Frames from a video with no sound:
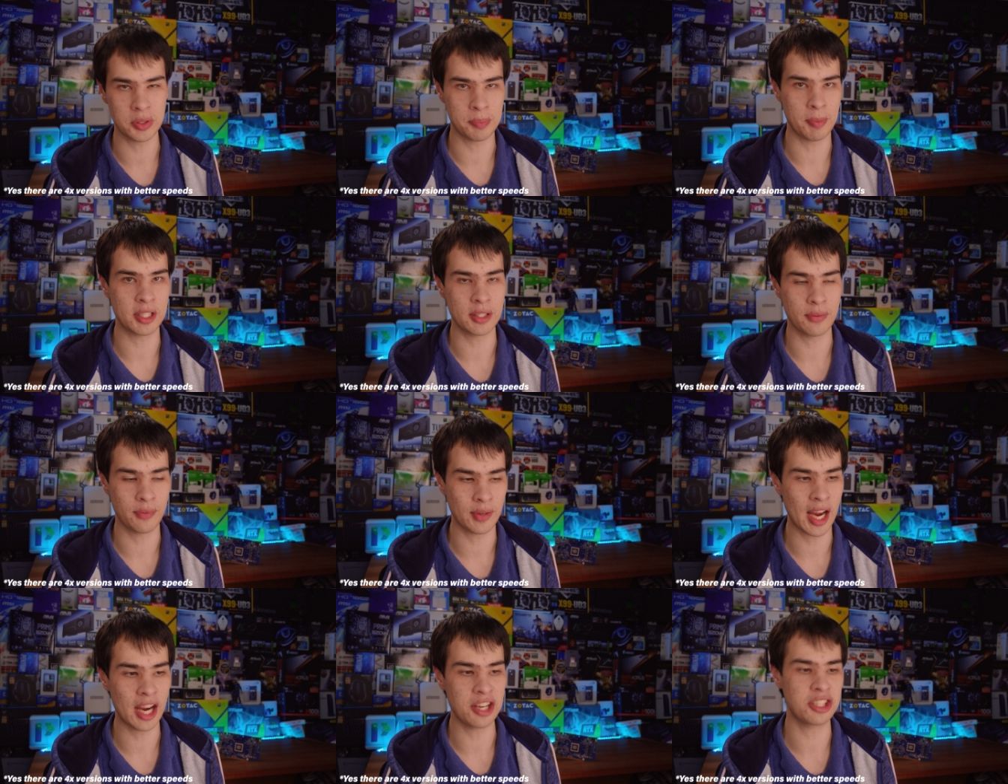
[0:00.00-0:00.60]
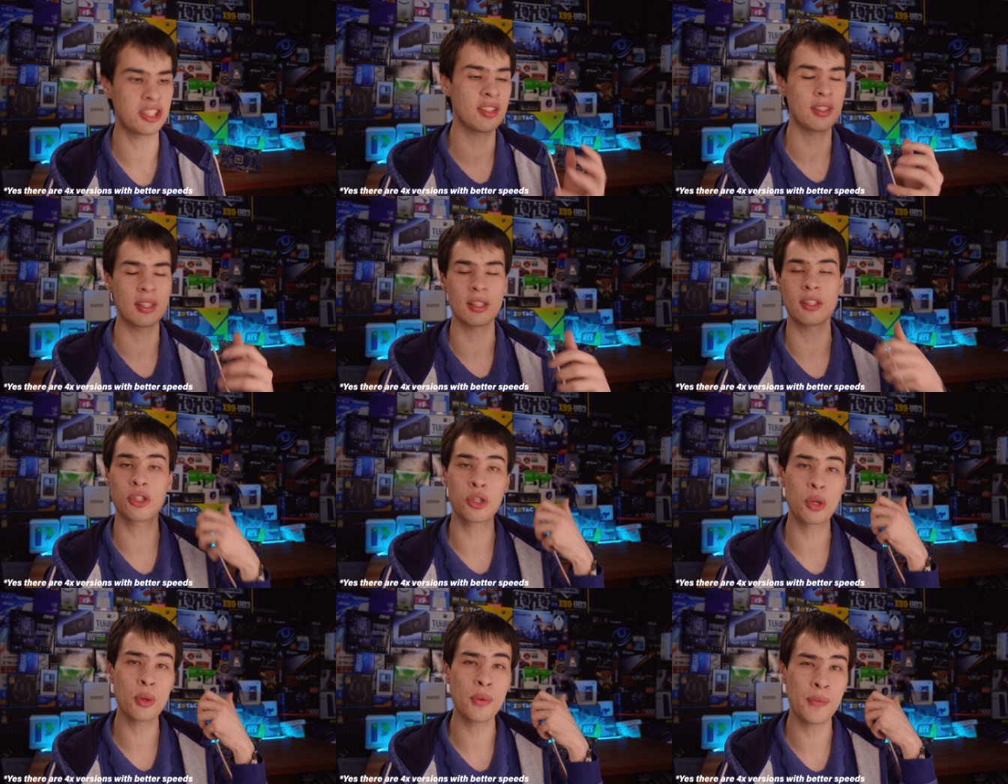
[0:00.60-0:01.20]
specifications,
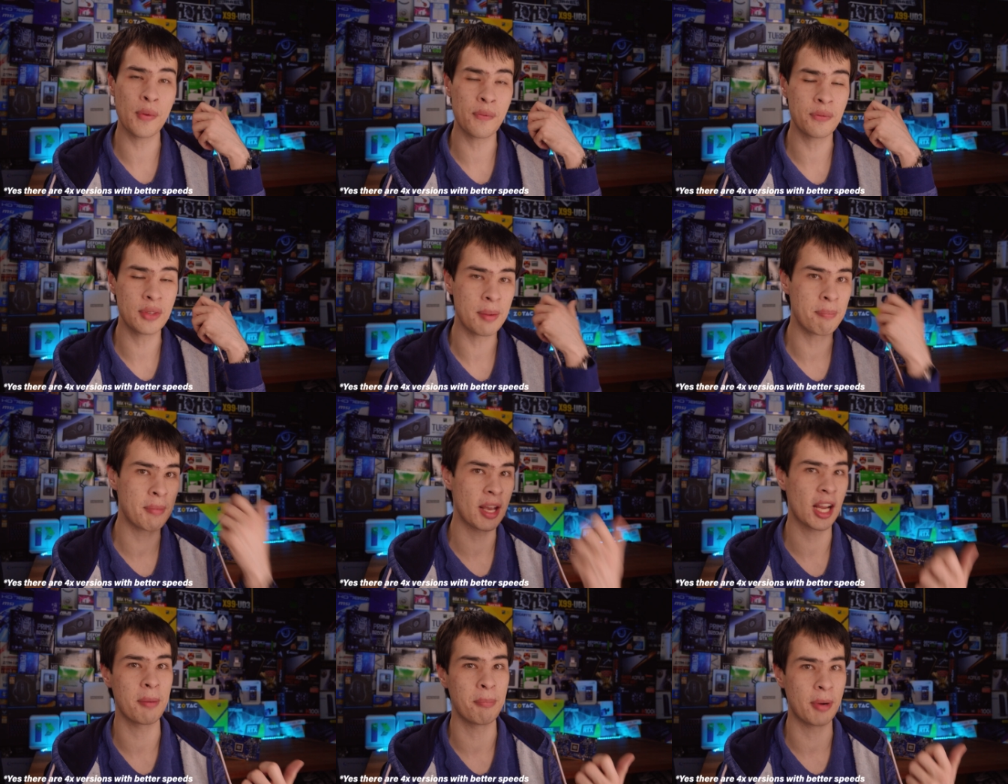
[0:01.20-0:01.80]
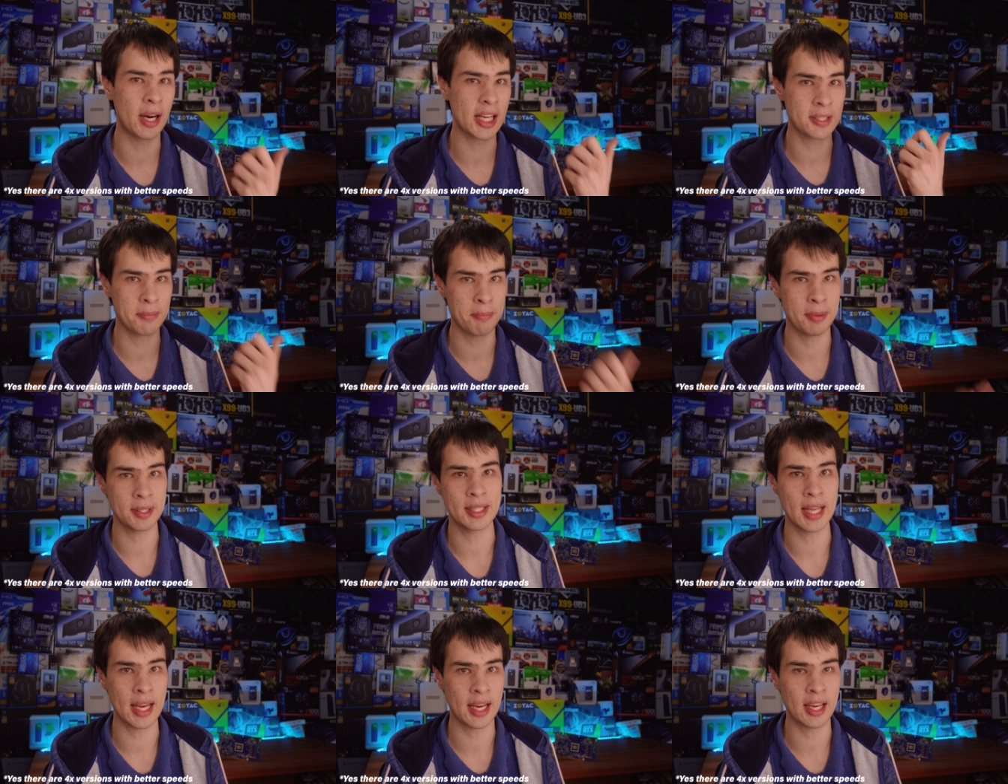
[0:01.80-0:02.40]
it's 250 megabytes
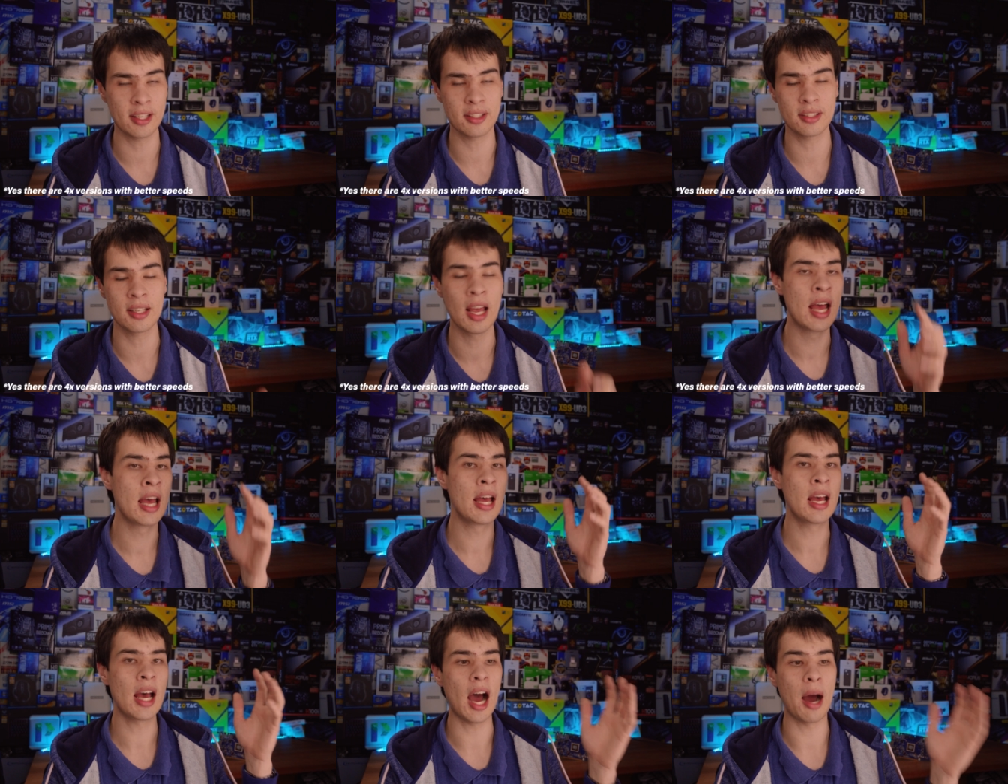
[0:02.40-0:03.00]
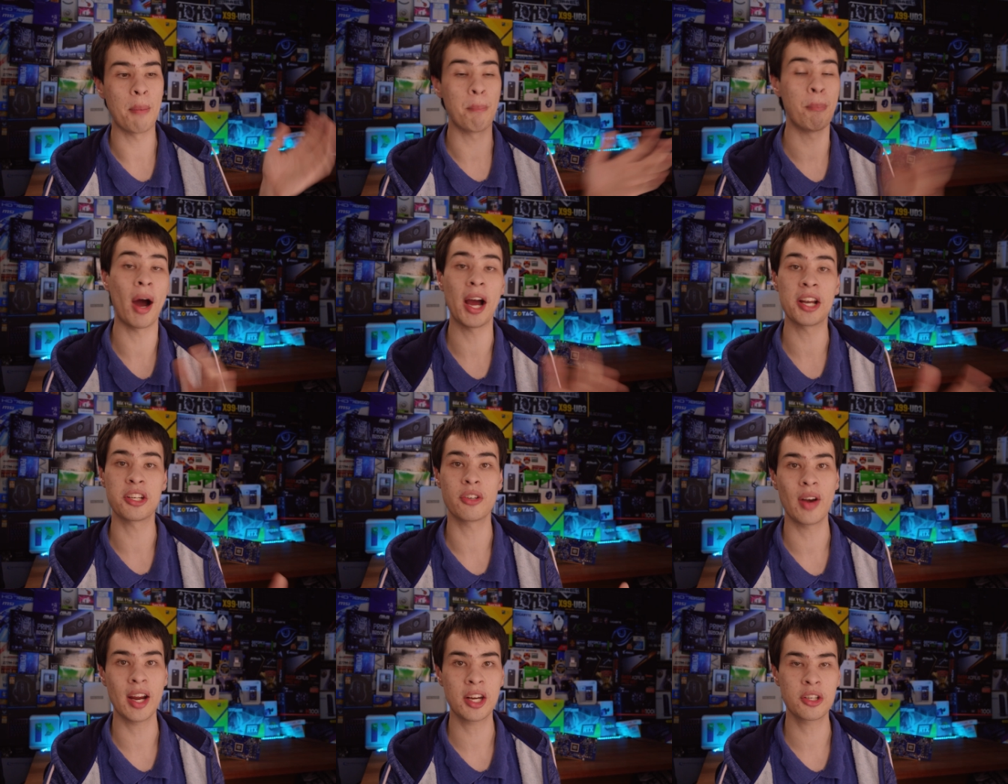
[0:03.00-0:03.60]
per second uh,
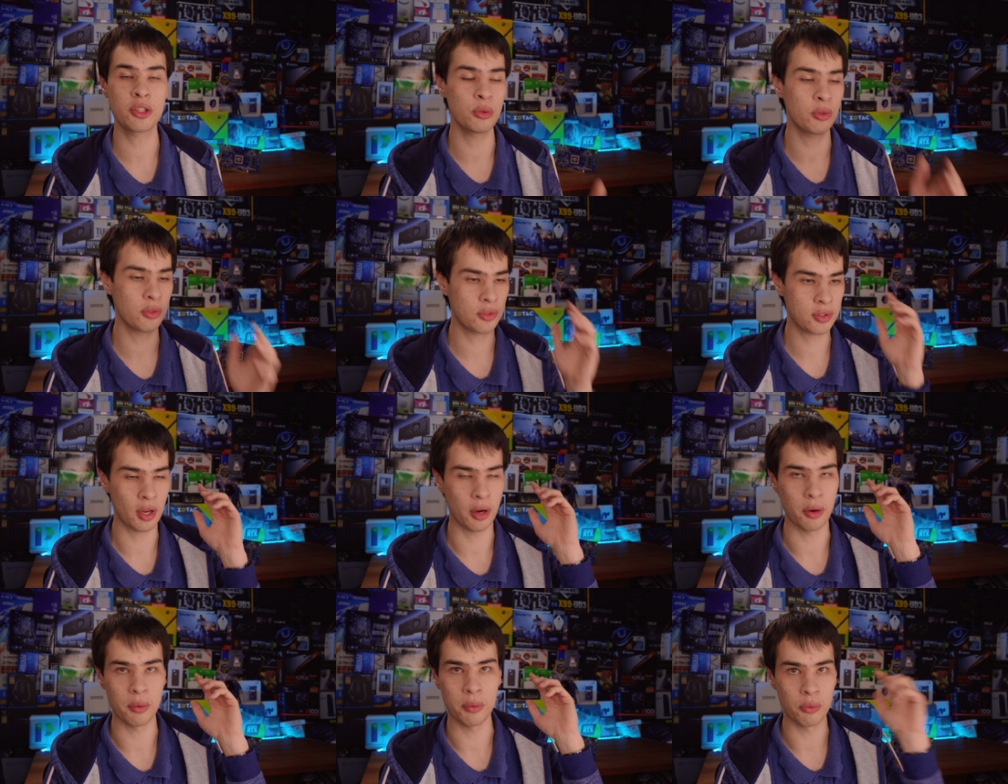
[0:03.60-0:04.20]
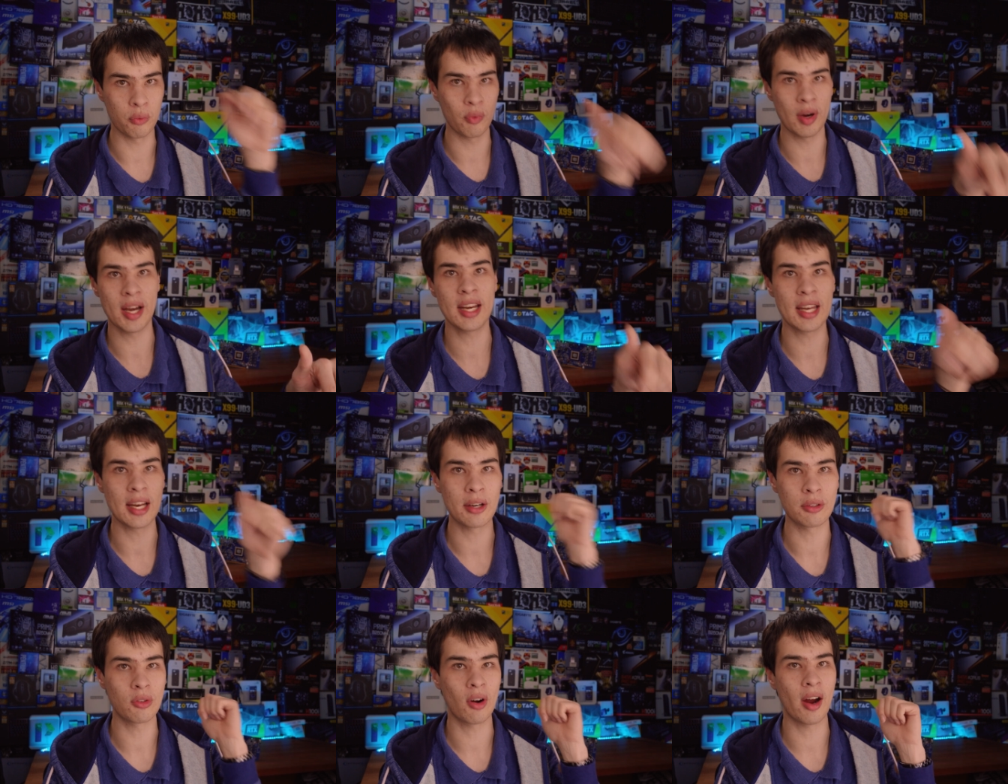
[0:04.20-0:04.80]
bidirectional, so
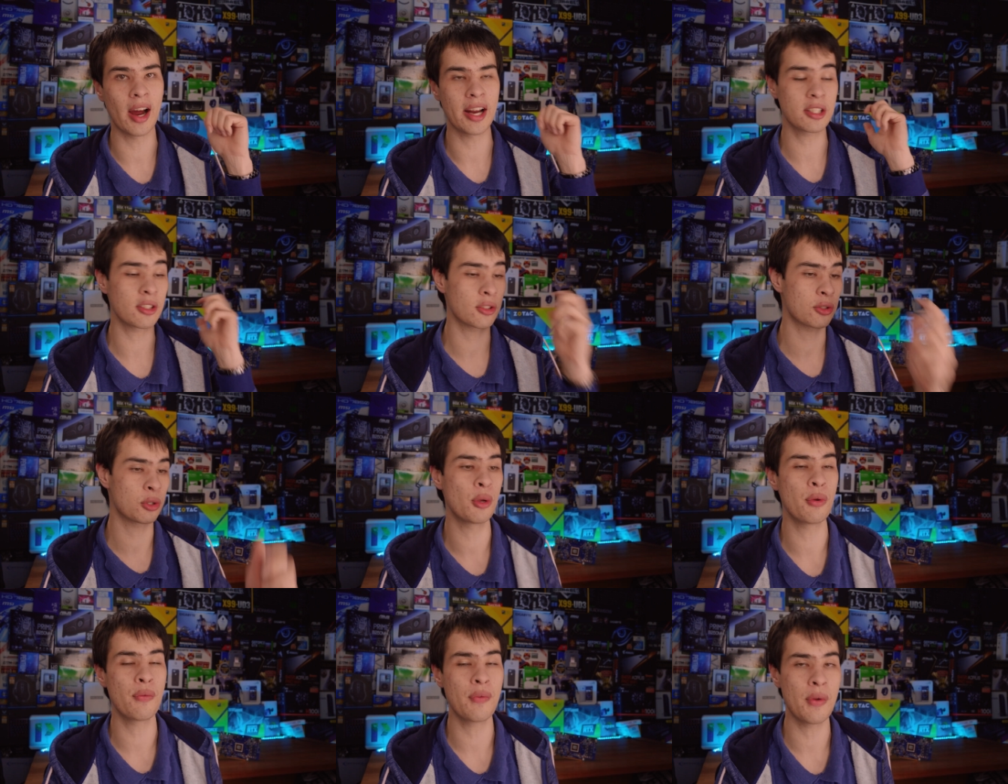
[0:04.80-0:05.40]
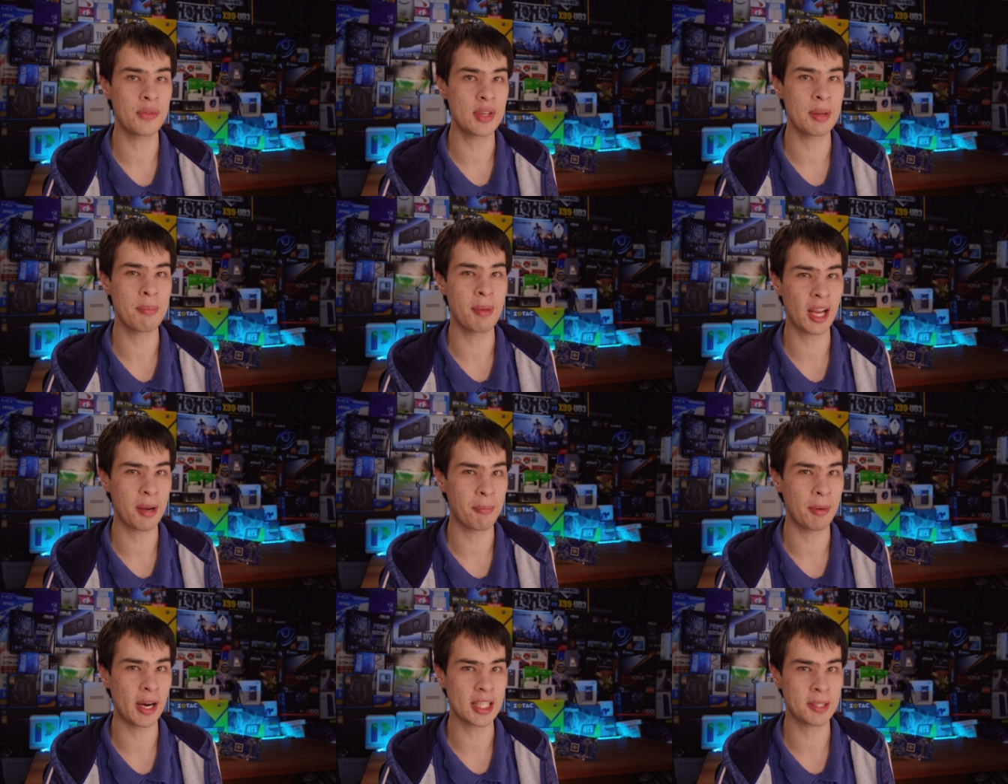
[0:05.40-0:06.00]
read and write 250
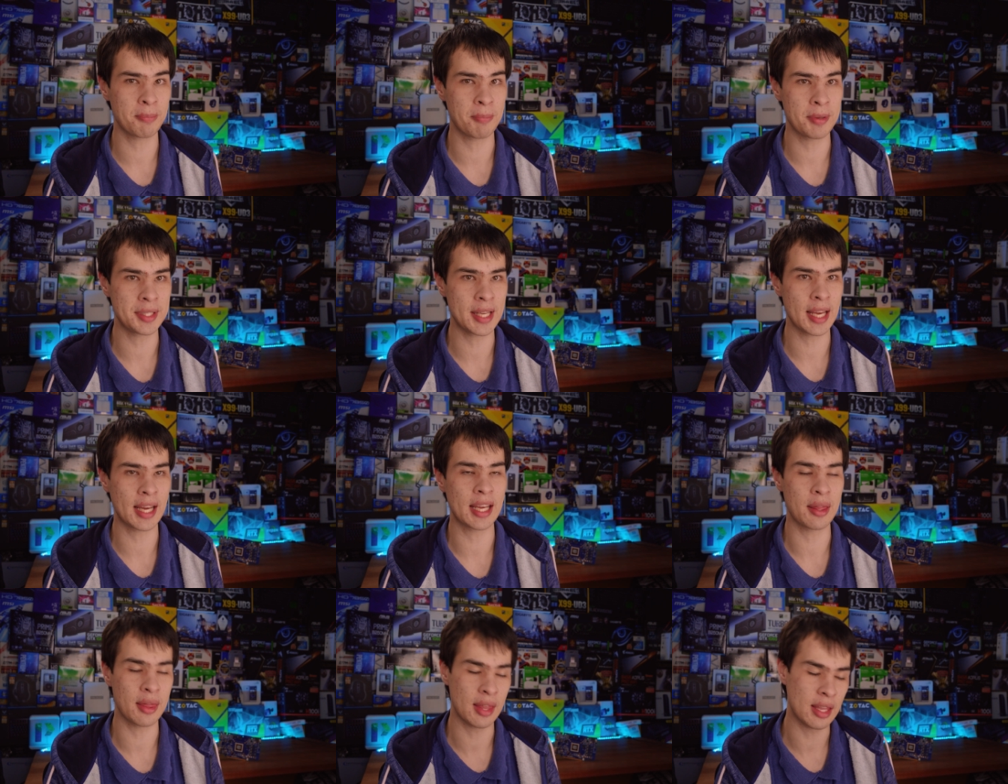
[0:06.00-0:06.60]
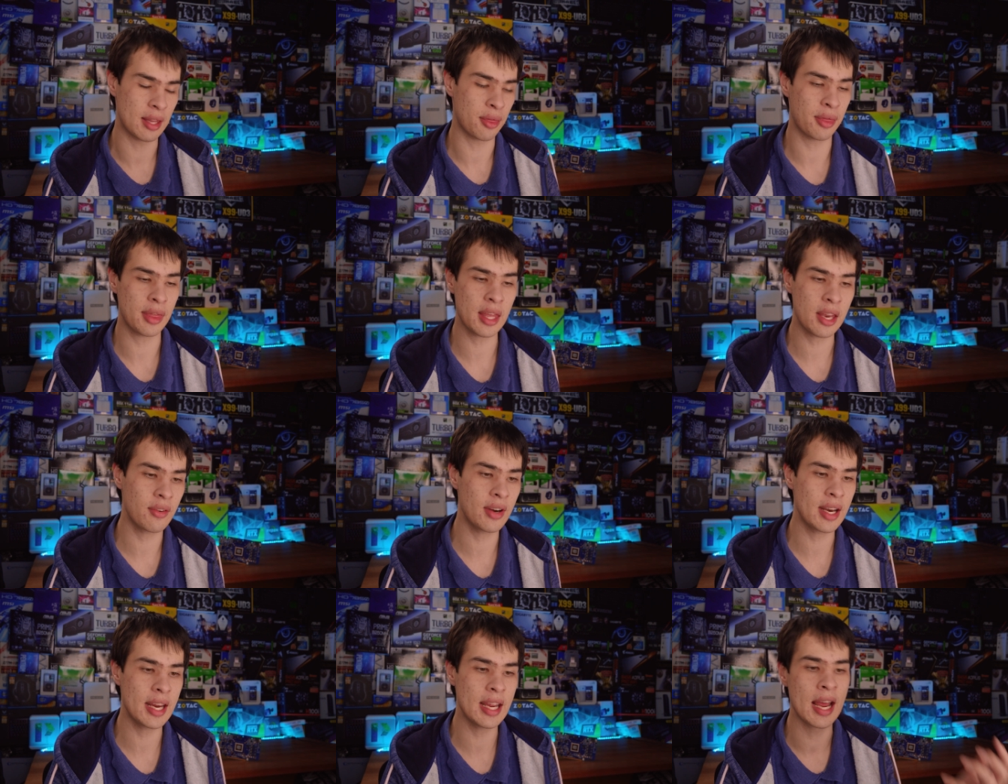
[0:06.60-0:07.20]
megabytes per second in
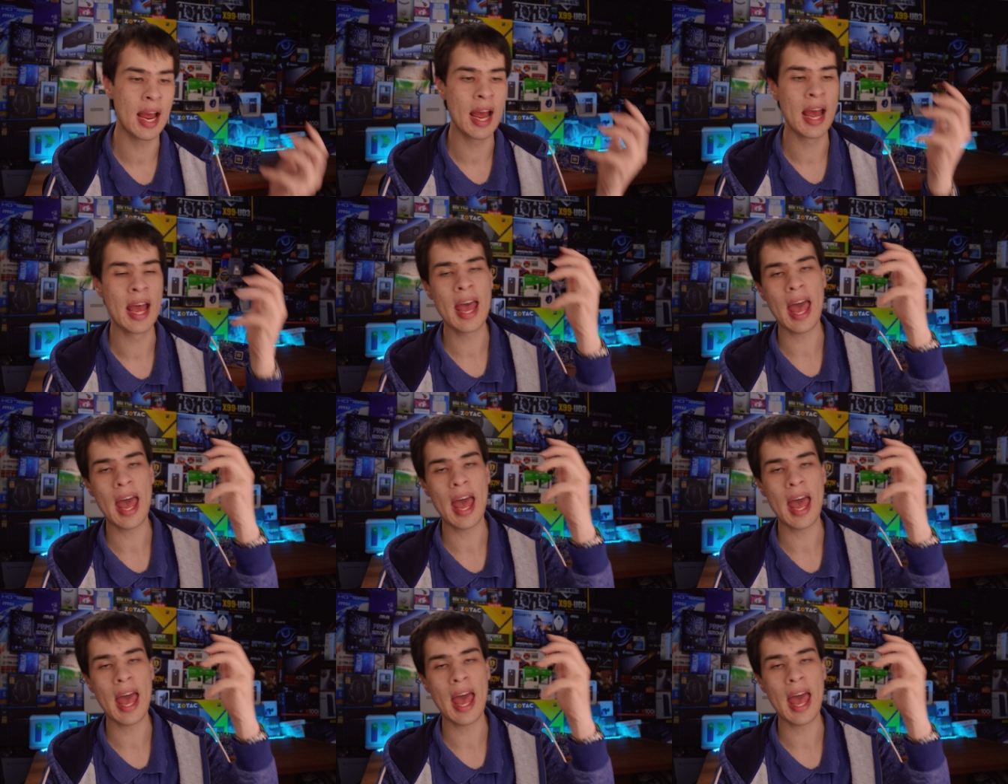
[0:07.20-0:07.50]
theory,